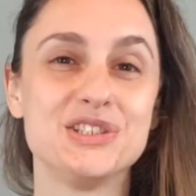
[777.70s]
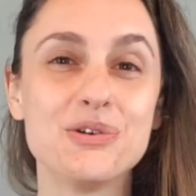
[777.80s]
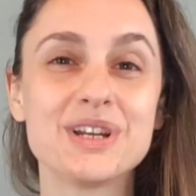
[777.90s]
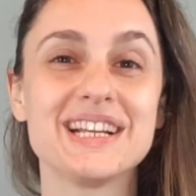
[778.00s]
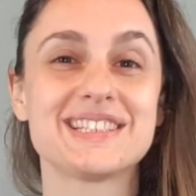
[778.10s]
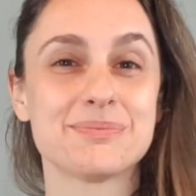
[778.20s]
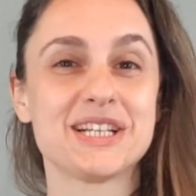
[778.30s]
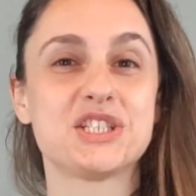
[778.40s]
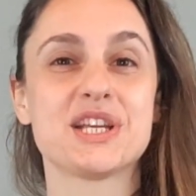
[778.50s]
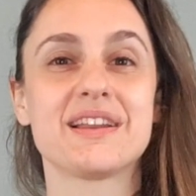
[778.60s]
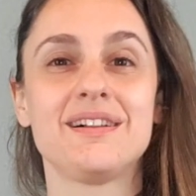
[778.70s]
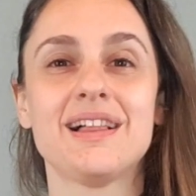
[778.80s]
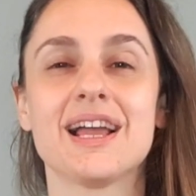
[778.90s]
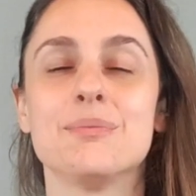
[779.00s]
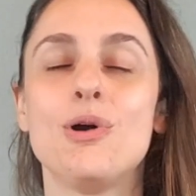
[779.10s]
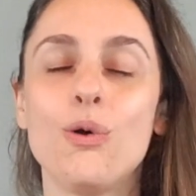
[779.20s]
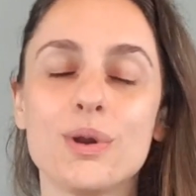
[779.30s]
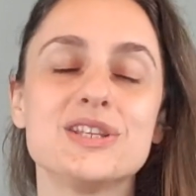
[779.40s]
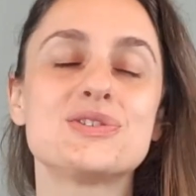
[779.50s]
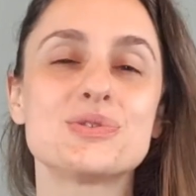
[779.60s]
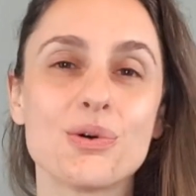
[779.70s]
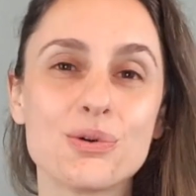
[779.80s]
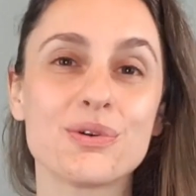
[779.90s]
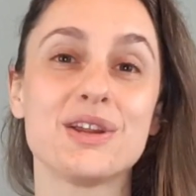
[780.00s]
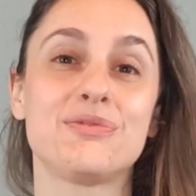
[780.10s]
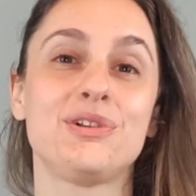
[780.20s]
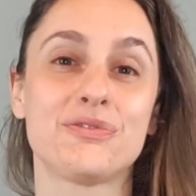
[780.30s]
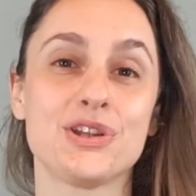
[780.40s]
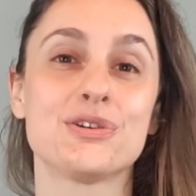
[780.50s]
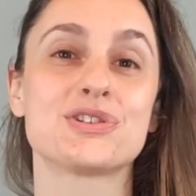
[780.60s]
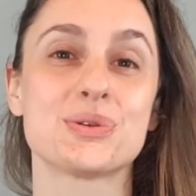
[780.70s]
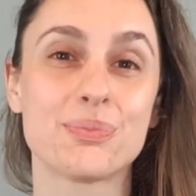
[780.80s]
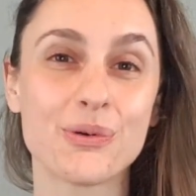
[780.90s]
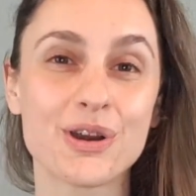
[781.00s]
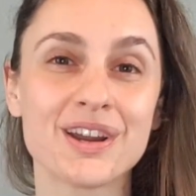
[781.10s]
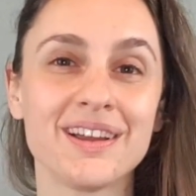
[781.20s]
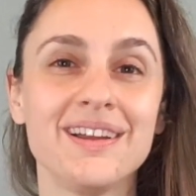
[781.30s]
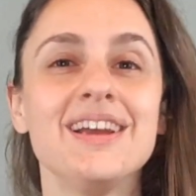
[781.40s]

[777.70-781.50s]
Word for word: to donate to my channel, I am always so grateful for your support.